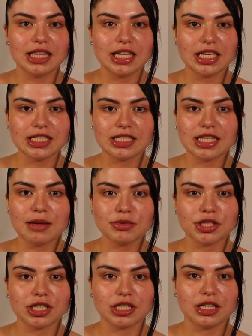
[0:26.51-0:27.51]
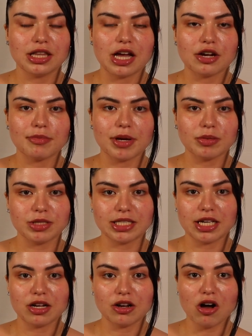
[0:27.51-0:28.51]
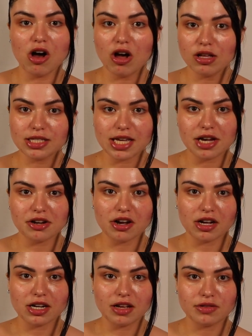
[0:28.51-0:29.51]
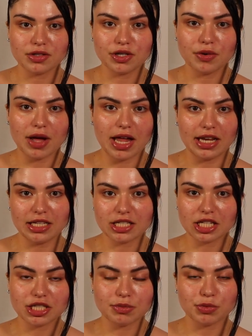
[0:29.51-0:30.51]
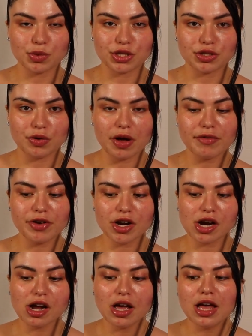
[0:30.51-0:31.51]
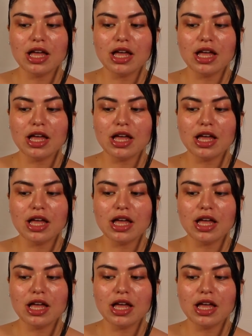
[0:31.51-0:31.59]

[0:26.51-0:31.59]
These steps are going to allow your makeup to stay on all day. You're not going to have to do any touch-ups whatsoever.